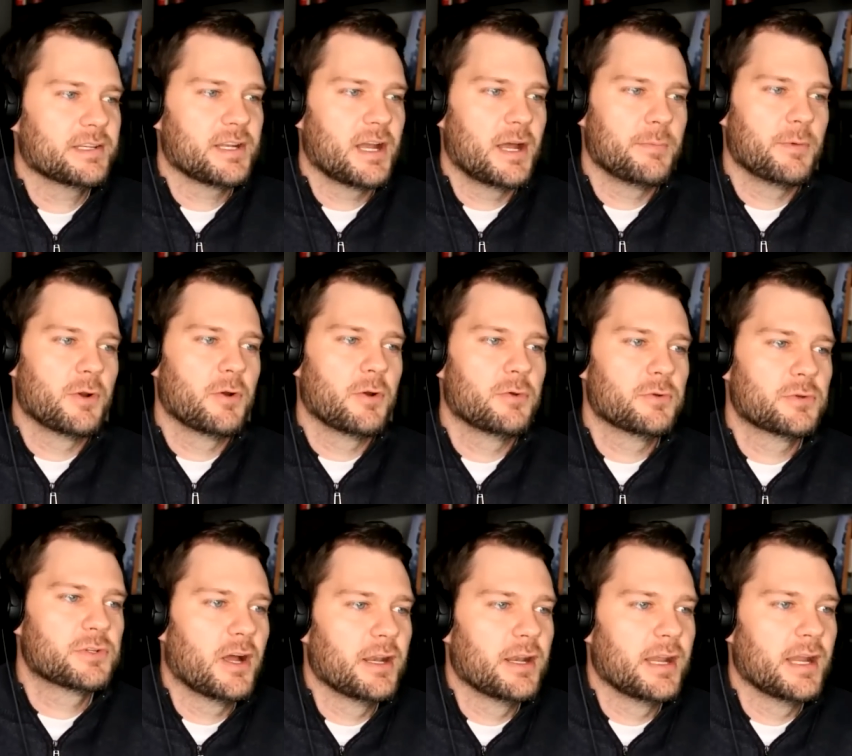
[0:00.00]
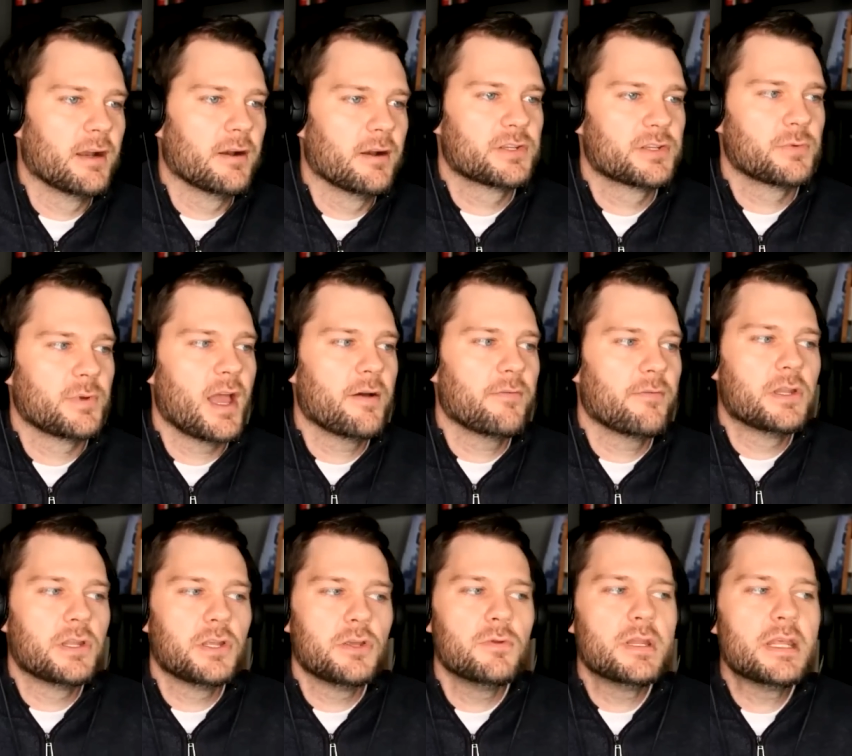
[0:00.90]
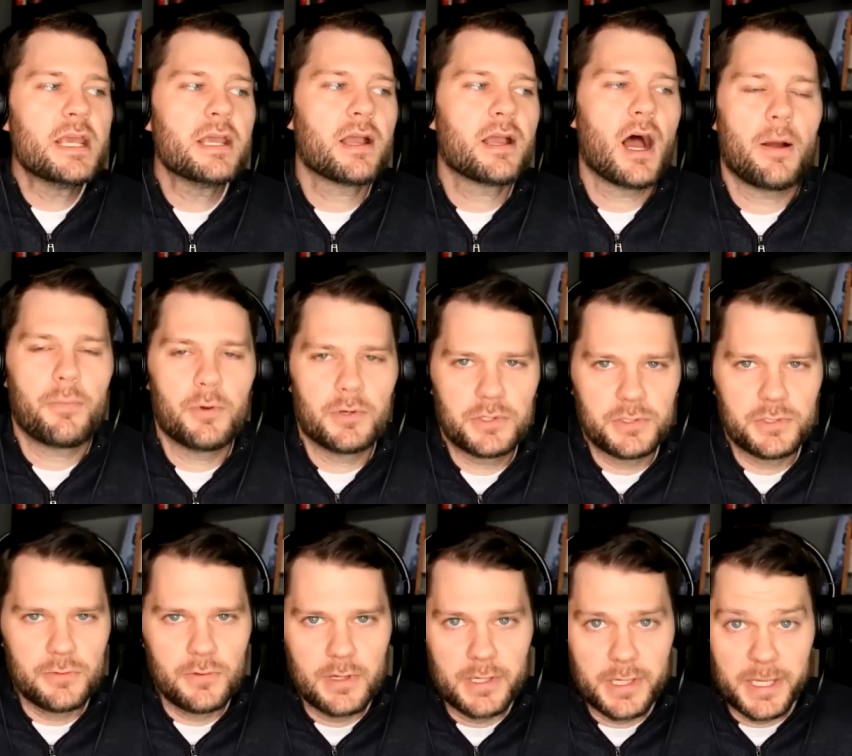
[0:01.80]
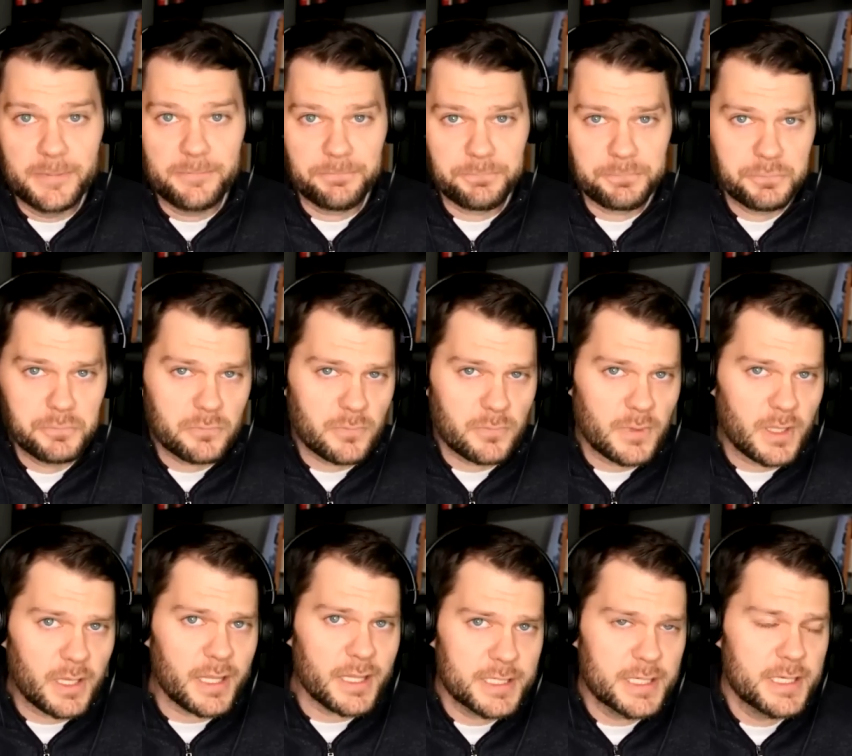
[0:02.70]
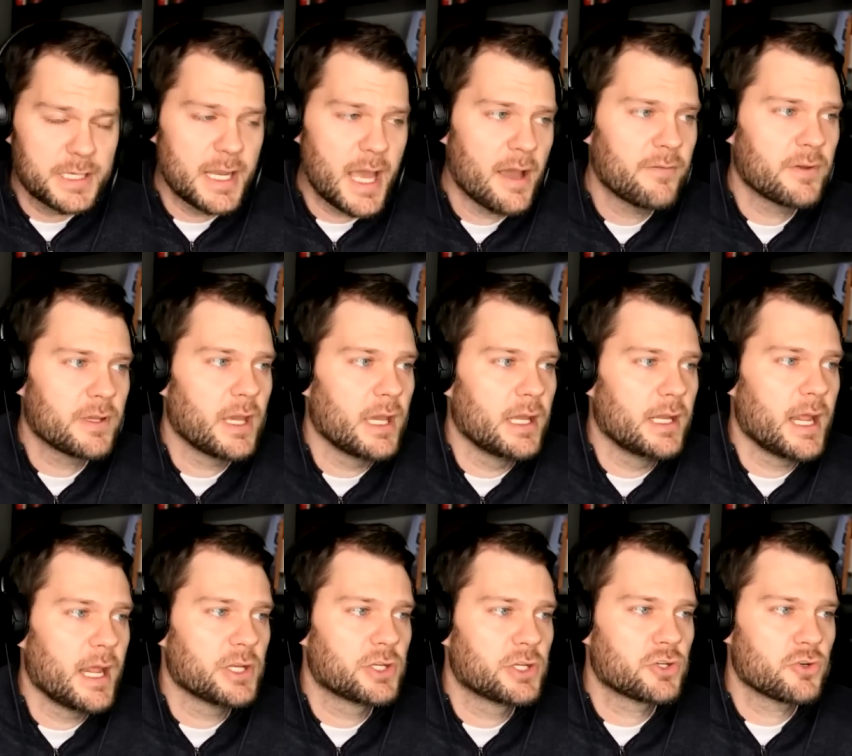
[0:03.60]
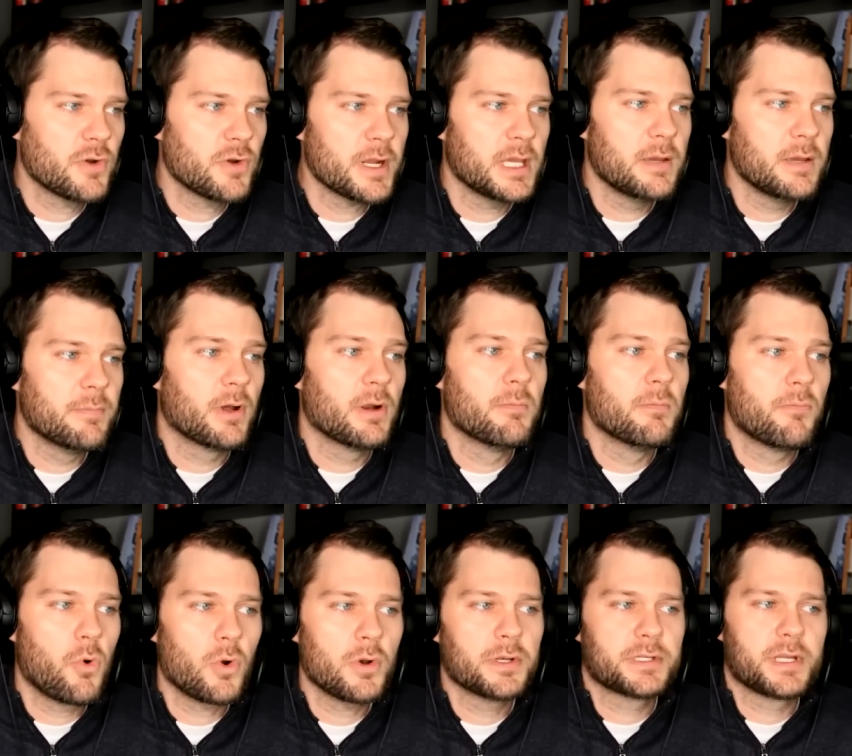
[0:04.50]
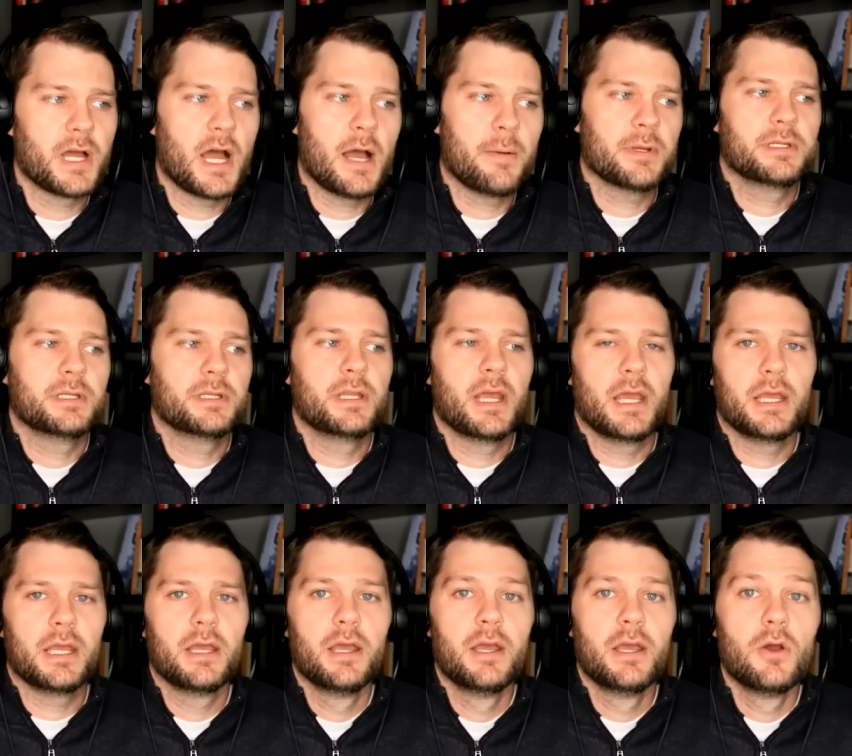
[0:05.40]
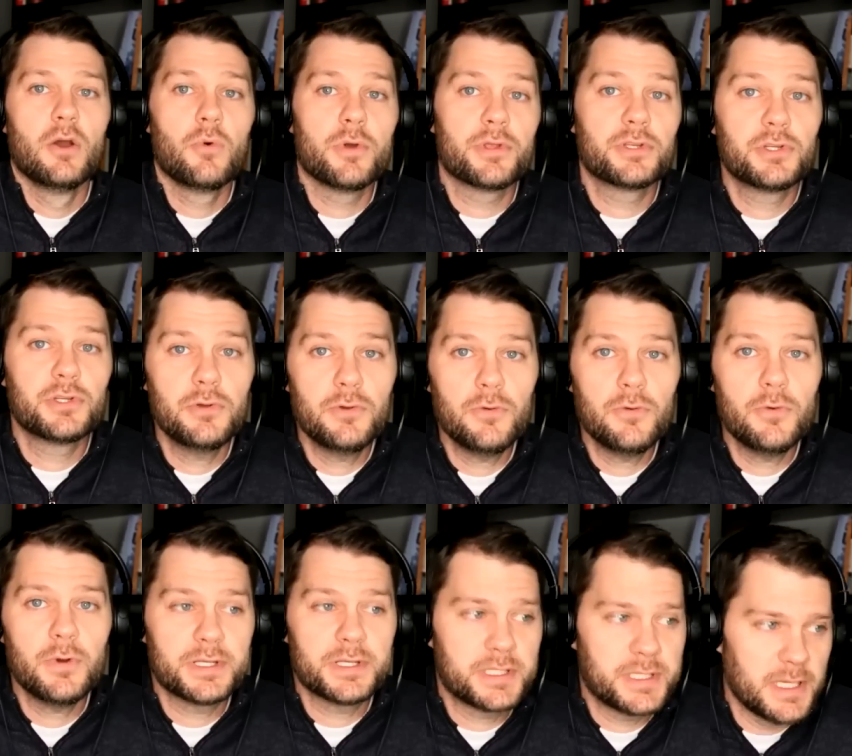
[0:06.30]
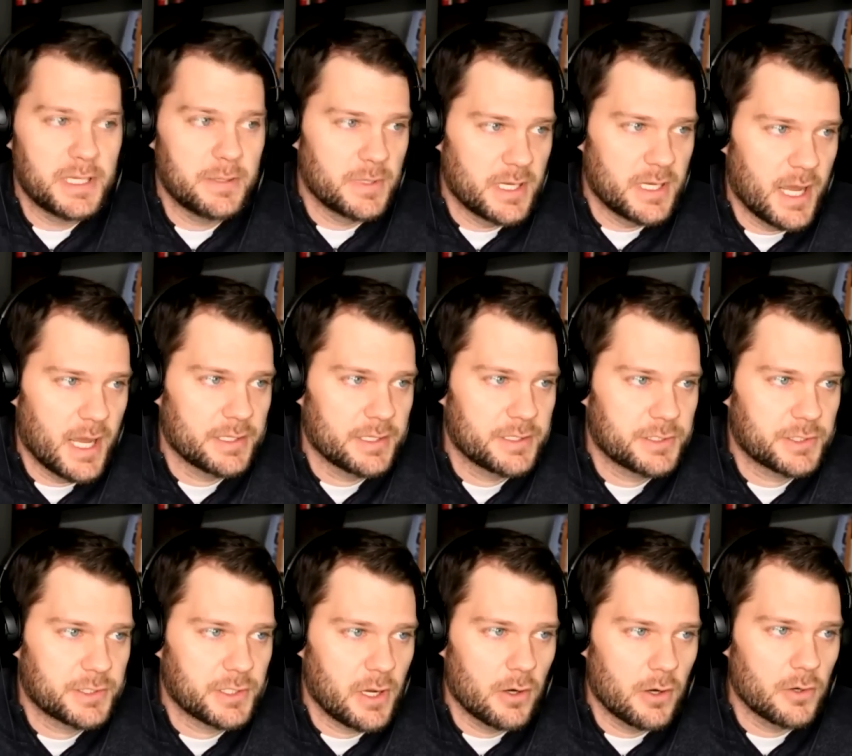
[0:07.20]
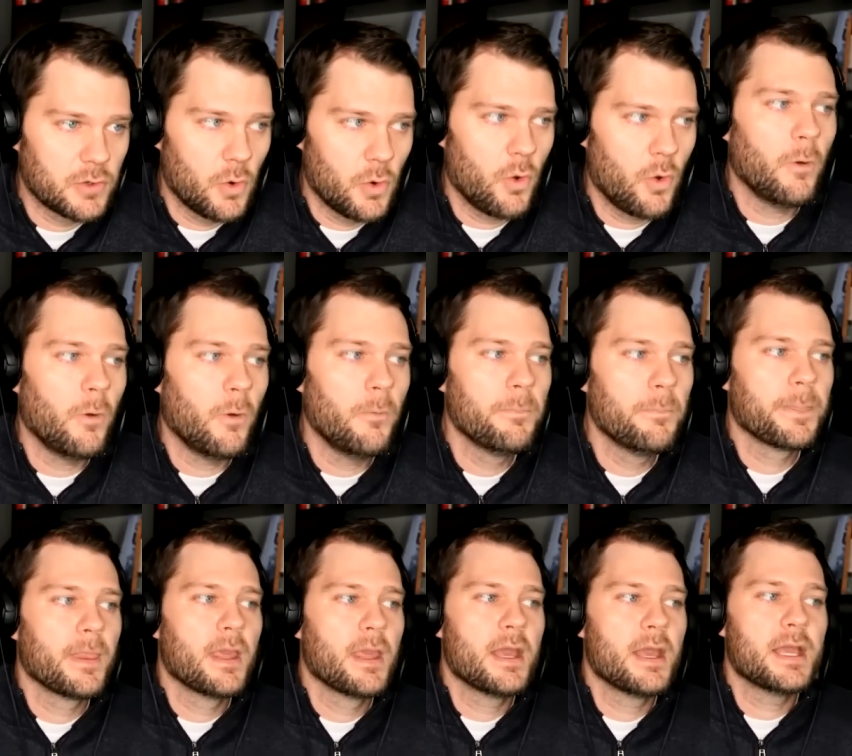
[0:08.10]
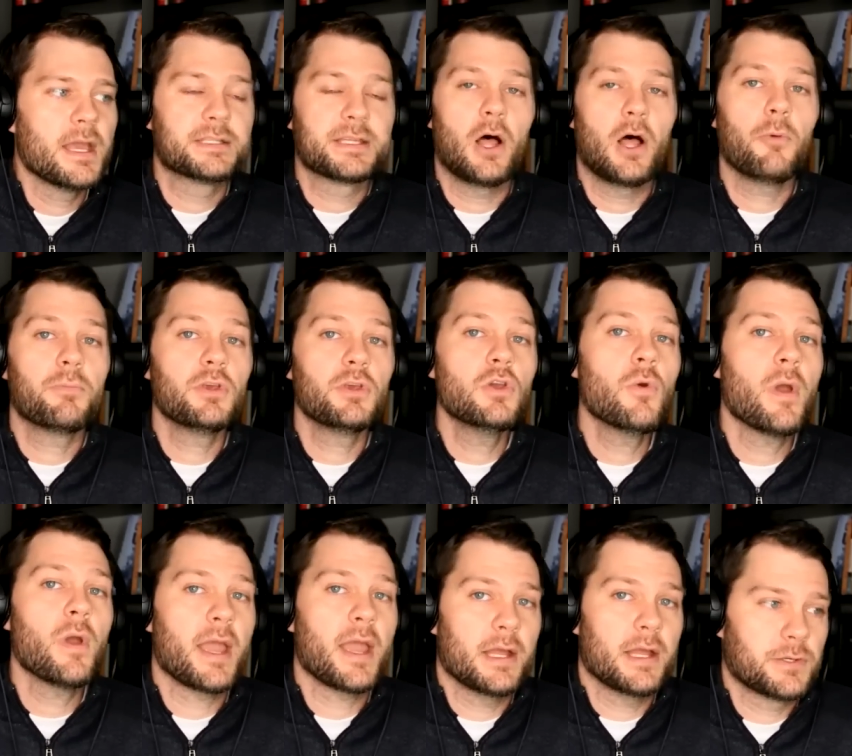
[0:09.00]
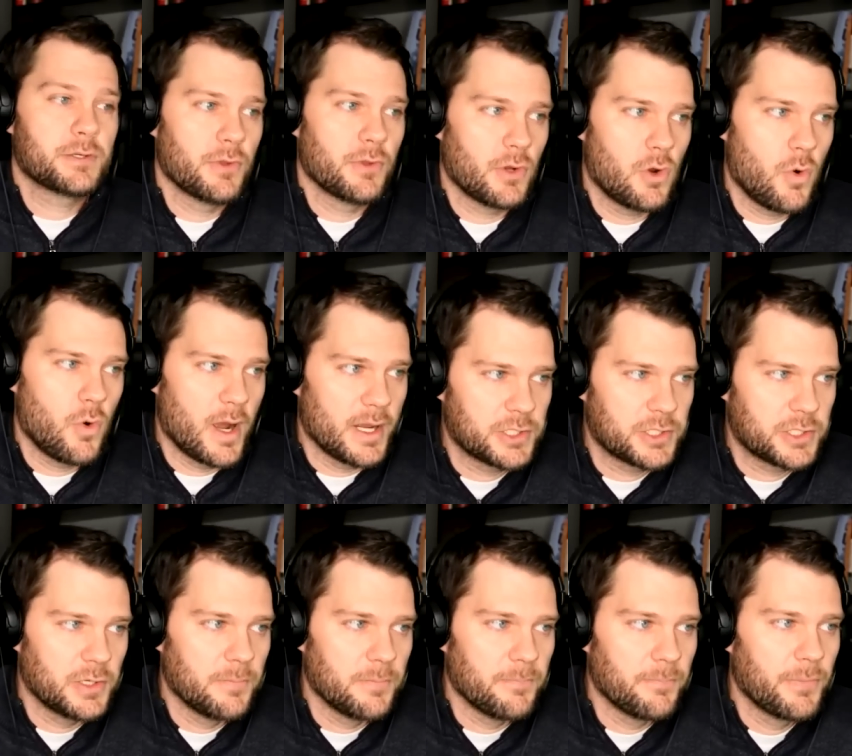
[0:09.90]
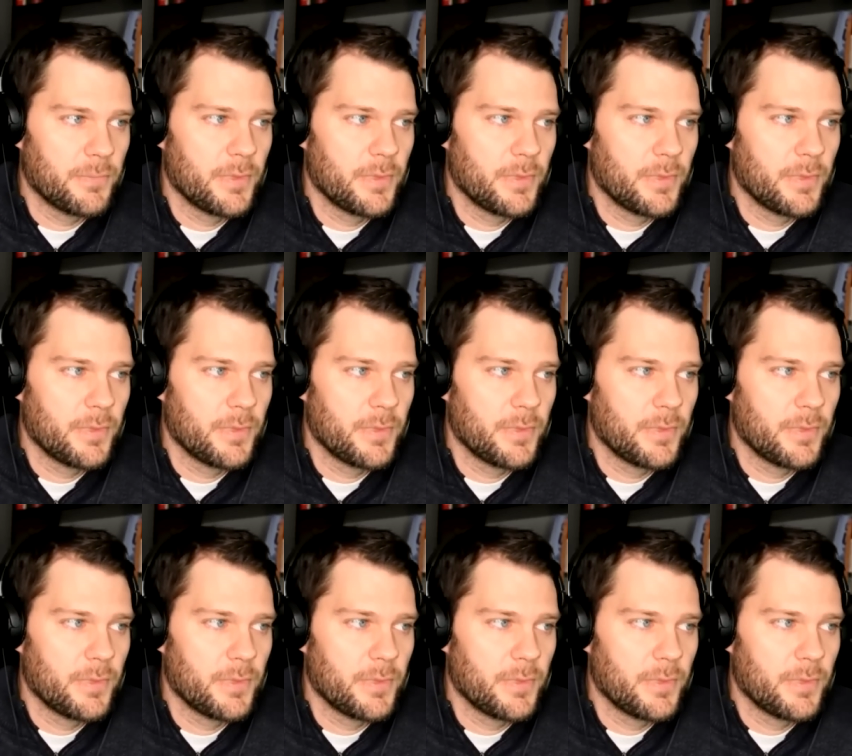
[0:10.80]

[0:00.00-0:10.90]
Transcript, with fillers: I'm your host, Jon Harris. We have a unique opportunity to navigate a tricky but important topic today with two esteemed guests. Our goal is to help you answer the question